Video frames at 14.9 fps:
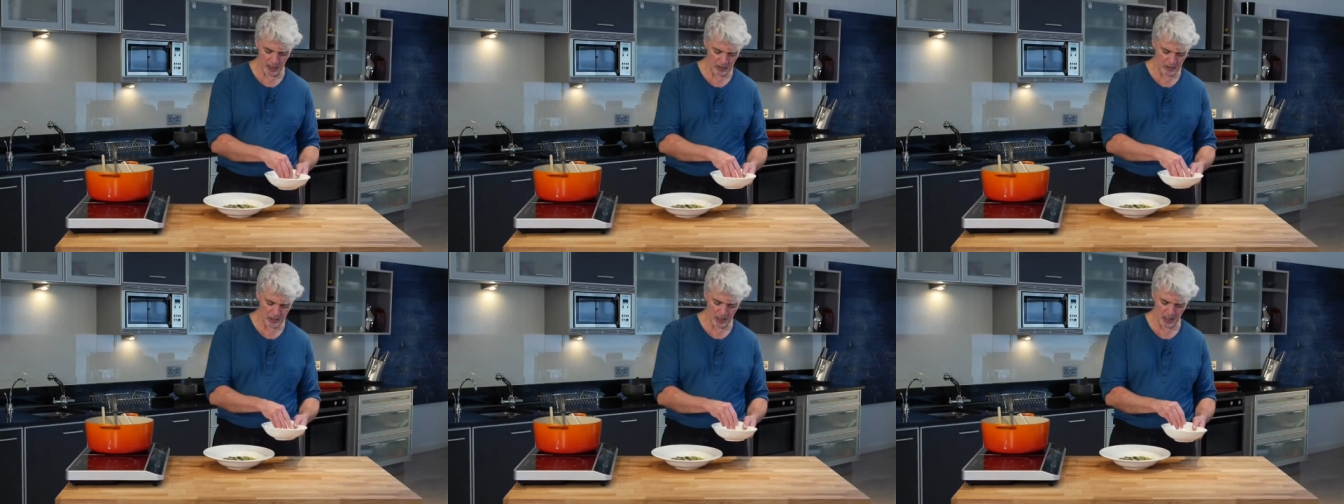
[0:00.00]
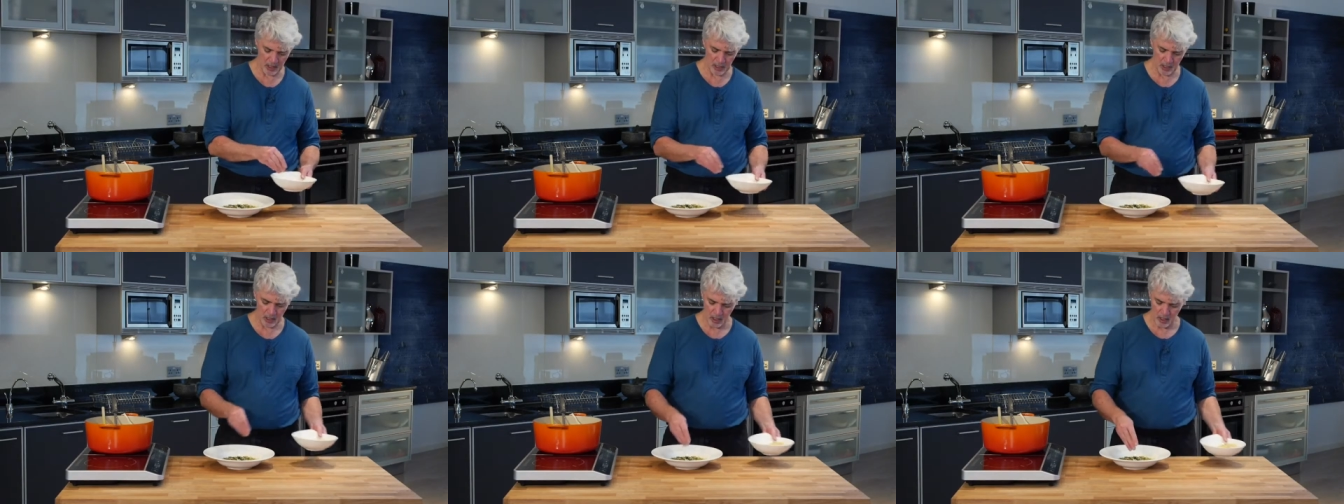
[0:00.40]
gives
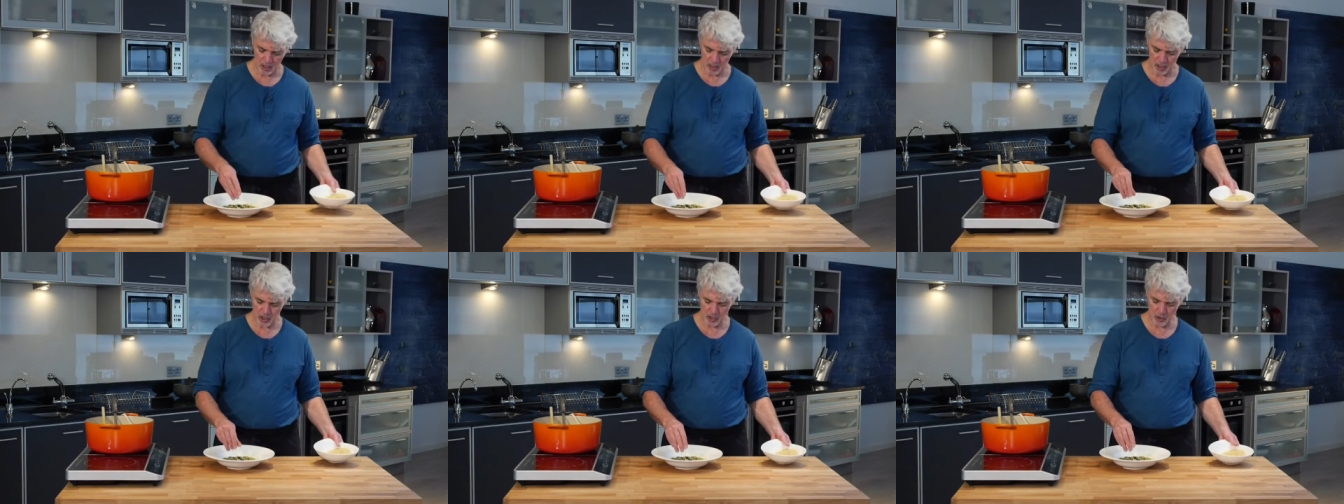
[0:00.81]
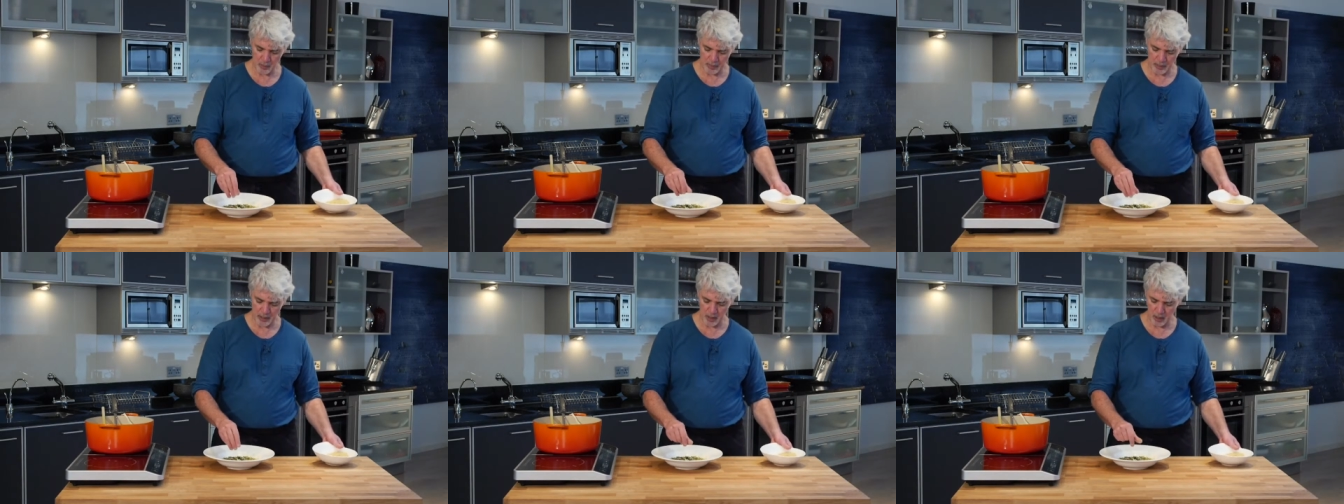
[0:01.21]
the
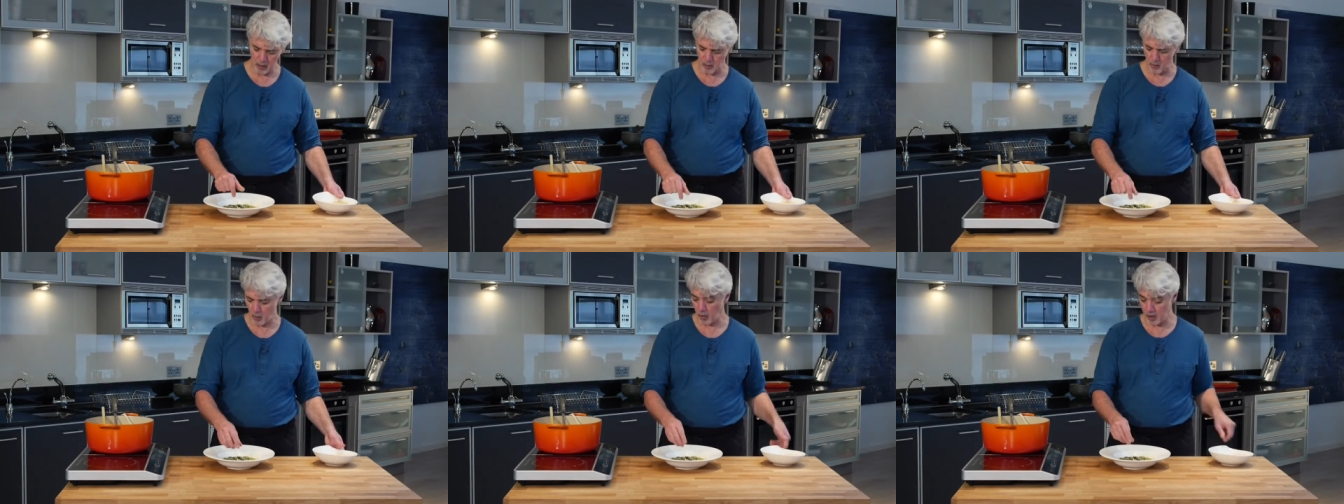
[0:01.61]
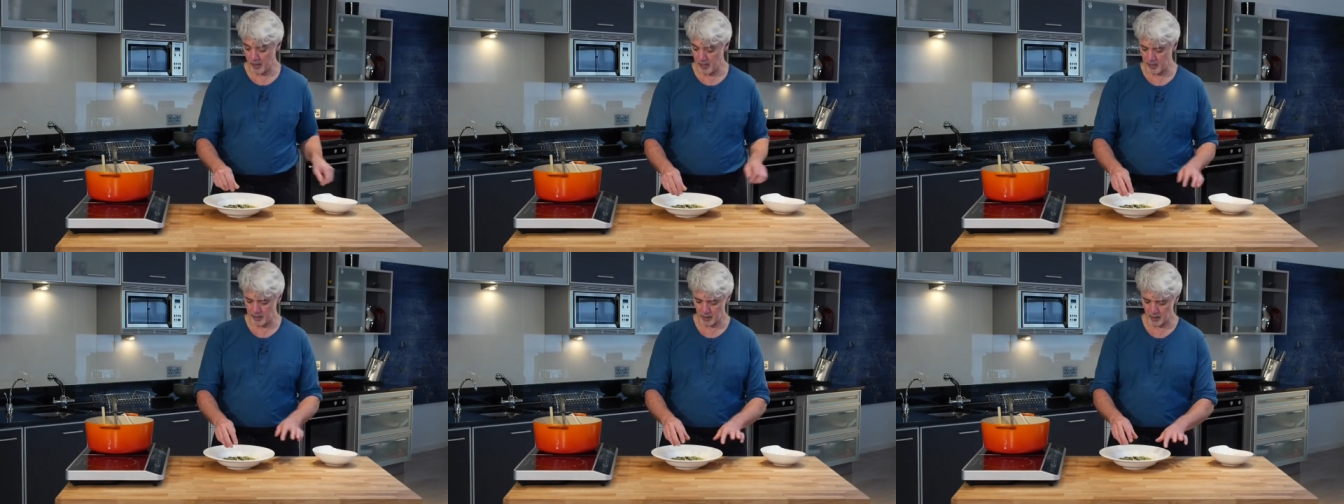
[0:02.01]
soup or
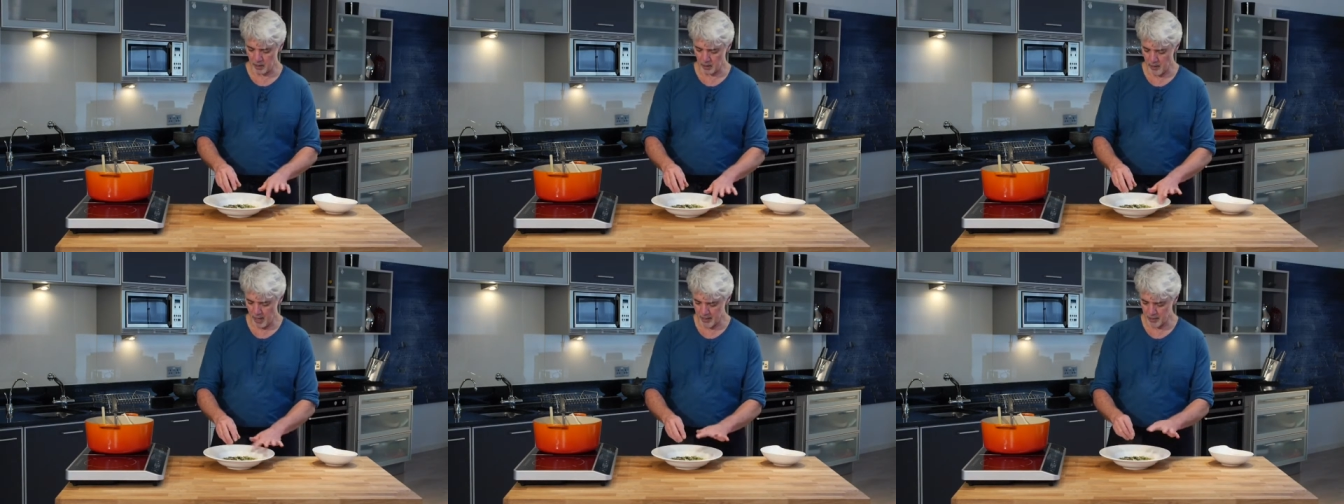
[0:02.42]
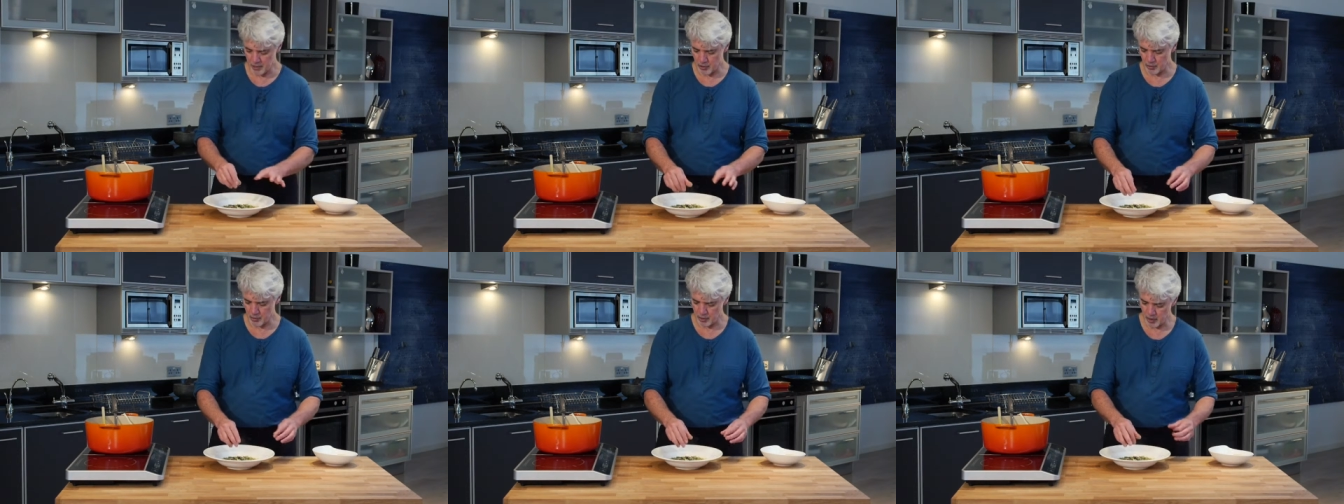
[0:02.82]
anything that you add it
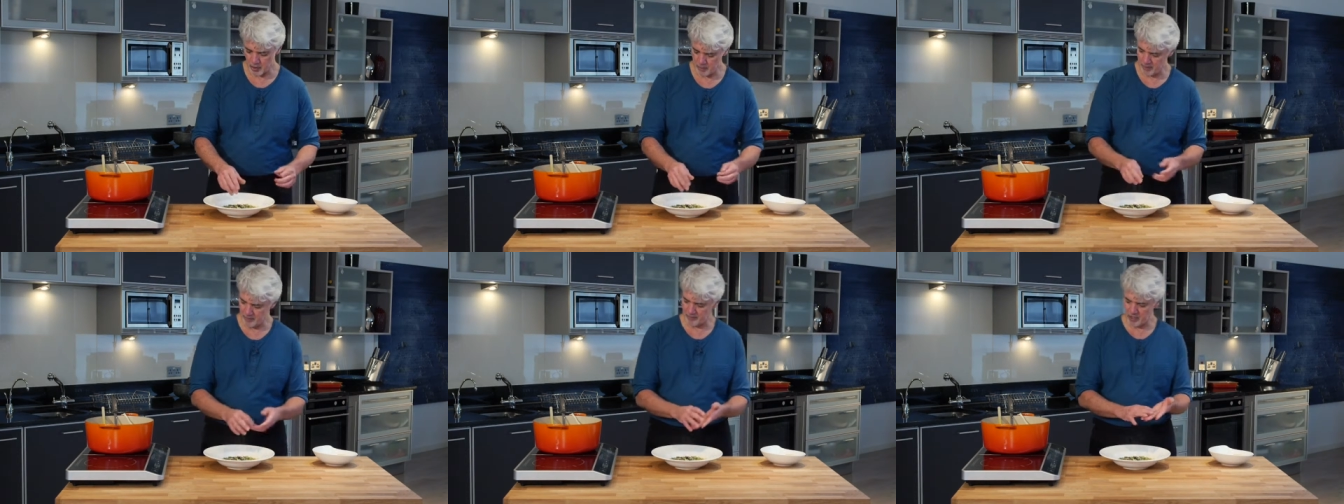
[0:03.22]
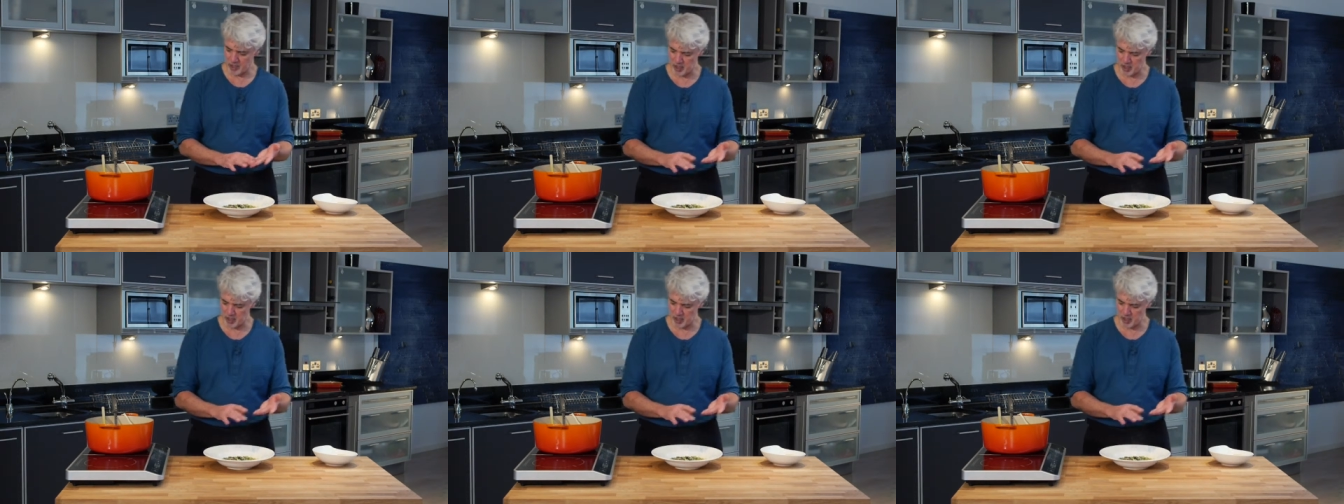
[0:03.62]
to a little bit of a